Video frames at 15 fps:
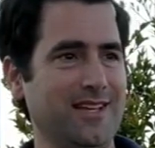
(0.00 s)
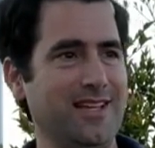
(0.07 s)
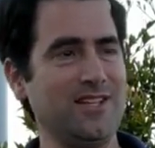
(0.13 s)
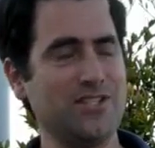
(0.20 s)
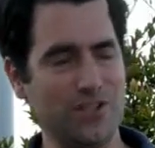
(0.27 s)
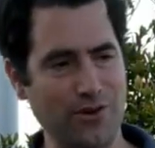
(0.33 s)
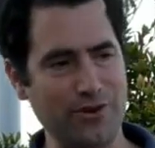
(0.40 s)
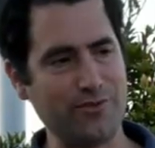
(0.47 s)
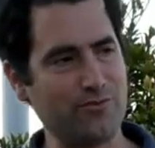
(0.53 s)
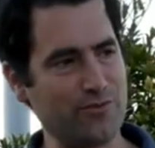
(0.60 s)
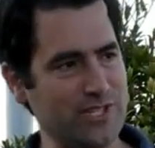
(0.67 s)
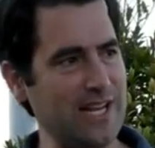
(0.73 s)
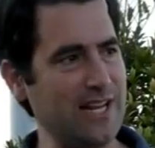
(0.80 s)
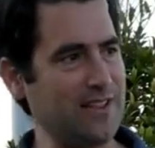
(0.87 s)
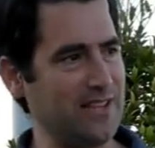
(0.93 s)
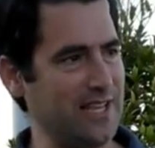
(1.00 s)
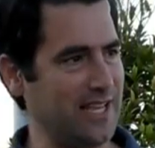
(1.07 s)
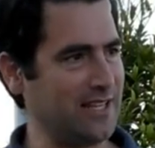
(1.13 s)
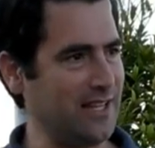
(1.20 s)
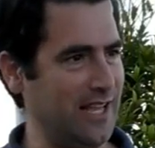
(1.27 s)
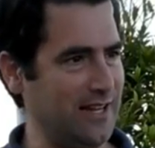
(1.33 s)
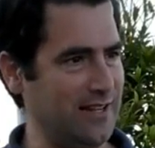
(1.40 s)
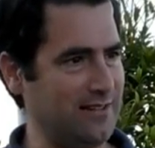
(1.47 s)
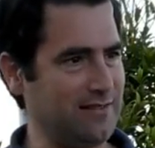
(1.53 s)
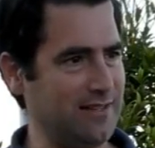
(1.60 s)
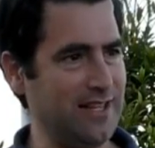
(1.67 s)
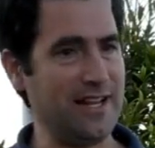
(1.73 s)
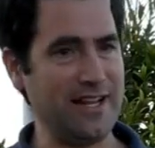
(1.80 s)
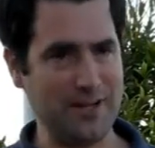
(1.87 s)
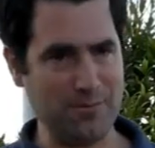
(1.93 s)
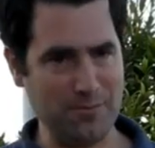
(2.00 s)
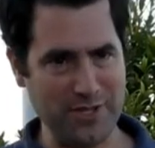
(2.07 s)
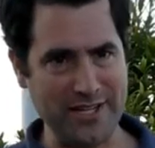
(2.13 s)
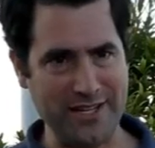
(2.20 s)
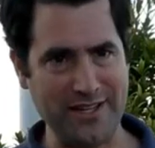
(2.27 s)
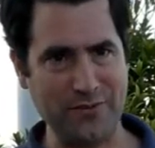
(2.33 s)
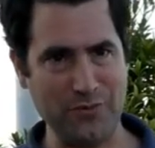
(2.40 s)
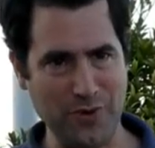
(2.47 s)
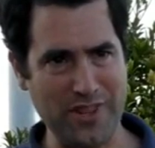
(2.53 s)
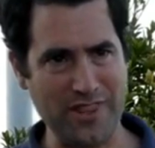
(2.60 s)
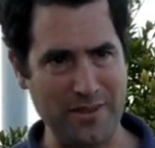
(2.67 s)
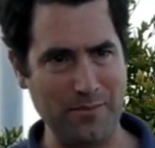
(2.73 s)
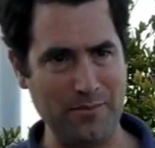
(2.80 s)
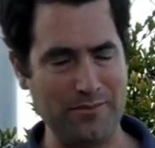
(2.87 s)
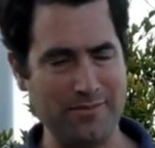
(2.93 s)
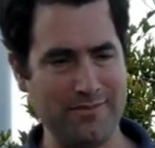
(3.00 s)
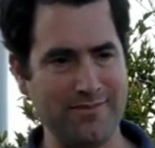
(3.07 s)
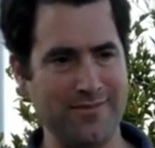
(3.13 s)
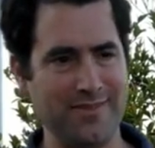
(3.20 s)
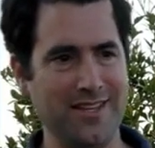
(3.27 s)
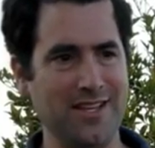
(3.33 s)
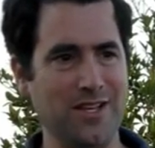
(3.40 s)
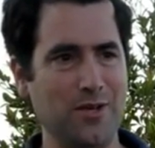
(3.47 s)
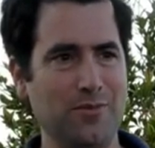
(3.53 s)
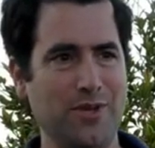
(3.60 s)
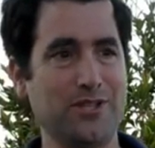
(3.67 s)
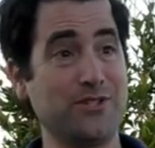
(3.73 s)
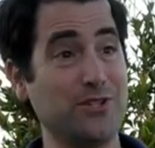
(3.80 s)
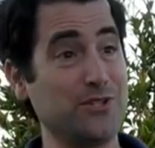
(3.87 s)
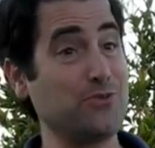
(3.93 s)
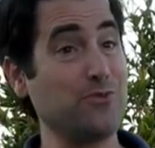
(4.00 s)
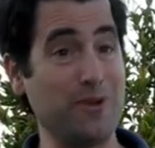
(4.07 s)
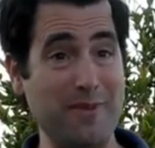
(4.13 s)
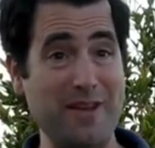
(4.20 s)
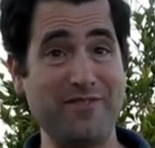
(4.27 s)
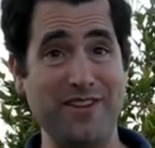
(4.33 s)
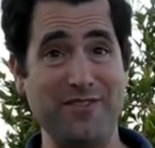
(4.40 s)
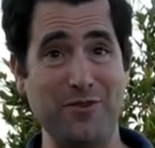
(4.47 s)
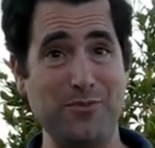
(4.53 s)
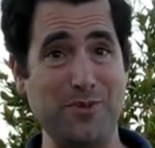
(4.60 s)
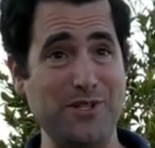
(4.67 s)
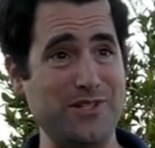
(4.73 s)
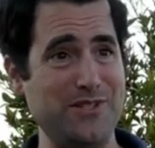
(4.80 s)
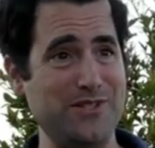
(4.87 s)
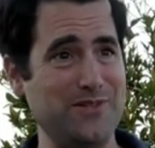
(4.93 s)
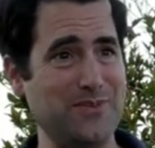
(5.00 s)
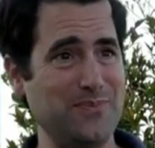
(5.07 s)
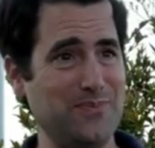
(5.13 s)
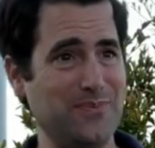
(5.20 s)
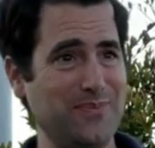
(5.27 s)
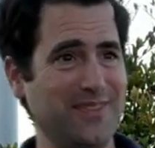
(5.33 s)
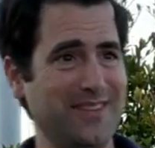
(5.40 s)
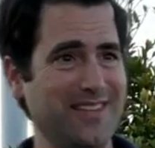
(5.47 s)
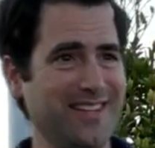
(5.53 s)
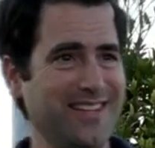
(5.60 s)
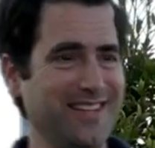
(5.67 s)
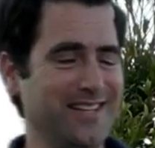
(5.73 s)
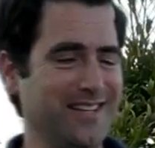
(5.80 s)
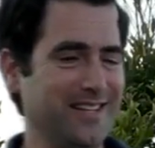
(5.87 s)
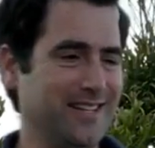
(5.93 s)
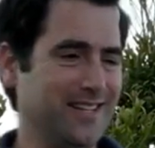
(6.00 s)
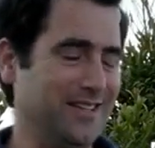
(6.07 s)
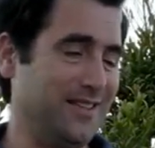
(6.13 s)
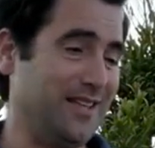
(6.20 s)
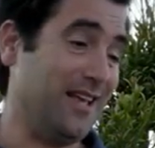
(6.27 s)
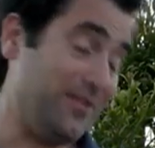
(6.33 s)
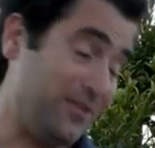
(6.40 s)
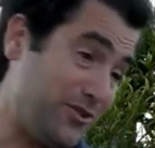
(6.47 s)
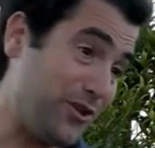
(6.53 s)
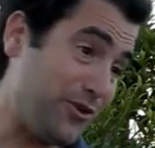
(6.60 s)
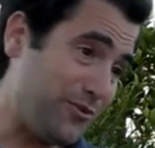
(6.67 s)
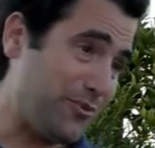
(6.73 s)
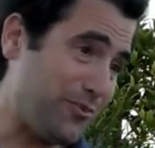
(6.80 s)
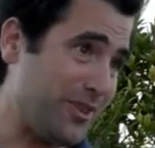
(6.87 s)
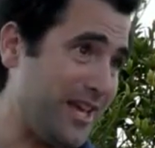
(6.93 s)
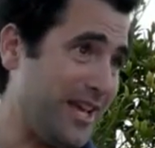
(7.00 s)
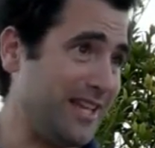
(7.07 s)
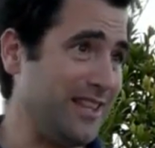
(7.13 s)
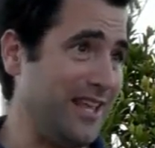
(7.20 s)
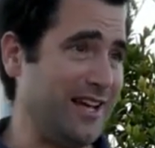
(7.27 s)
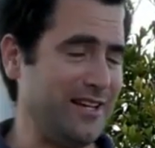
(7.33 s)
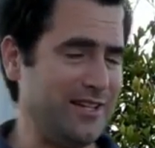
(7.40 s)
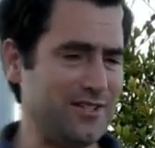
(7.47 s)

He started reciting the headline, and I completed it with him, because it's also one of my favorite pieces. I'll share with the headline.